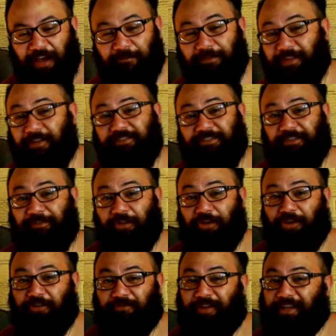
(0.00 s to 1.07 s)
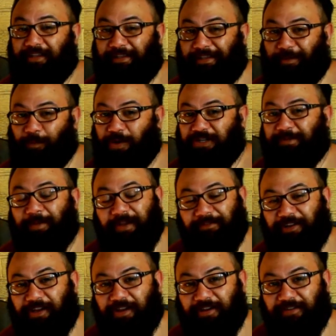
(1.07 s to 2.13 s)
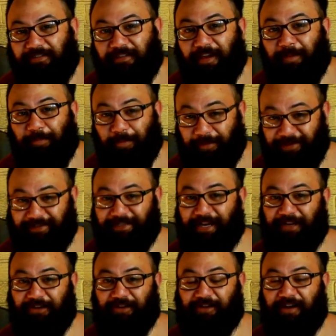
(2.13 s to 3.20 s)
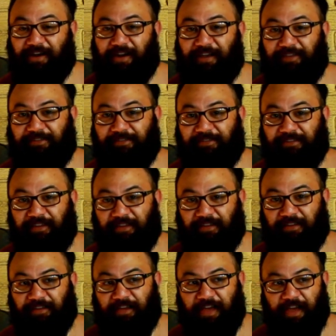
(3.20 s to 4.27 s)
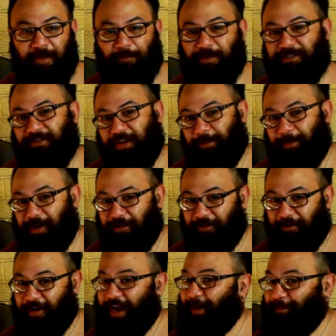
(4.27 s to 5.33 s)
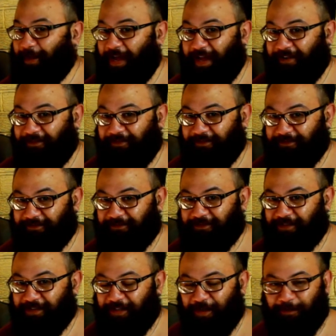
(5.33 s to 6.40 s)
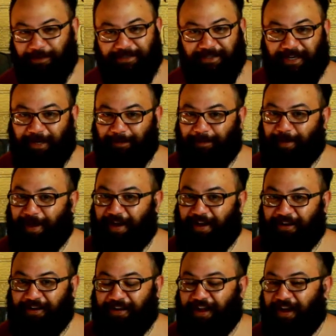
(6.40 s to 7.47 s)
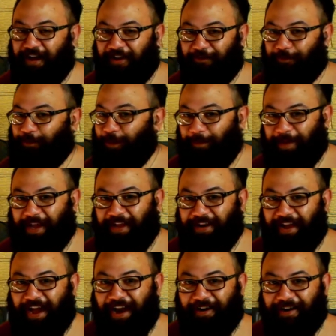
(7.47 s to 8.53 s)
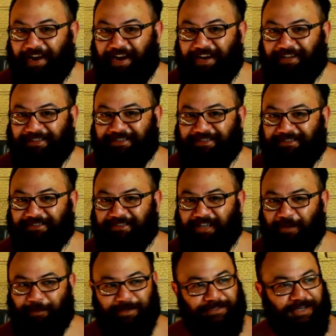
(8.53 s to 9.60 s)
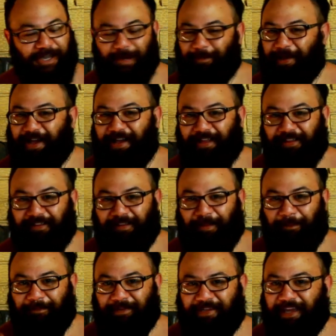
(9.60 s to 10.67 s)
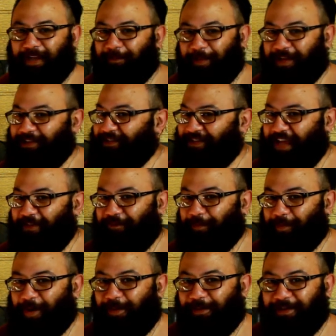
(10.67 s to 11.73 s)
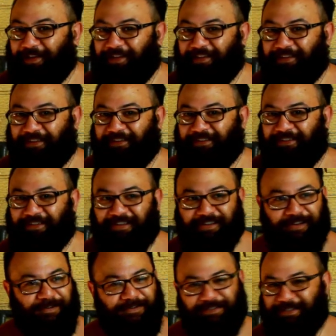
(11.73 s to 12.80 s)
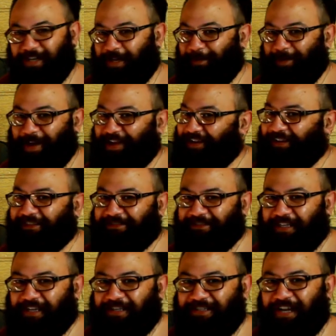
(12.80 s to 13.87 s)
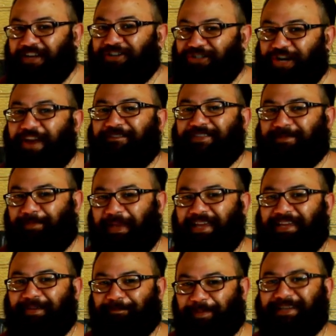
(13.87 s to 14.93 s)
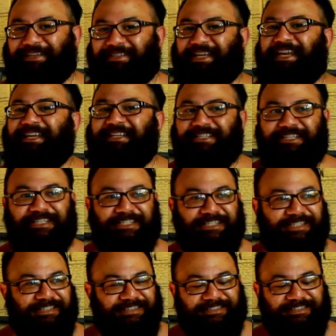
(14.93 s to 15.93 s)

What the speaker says: For those of you who regularly watch my videos, I appreciate you guys. We're talking about Grandman. We're talking about Rupan RX. We're talking about Kingpin David Bowling. We're talking about Young Travis P, Big Teach.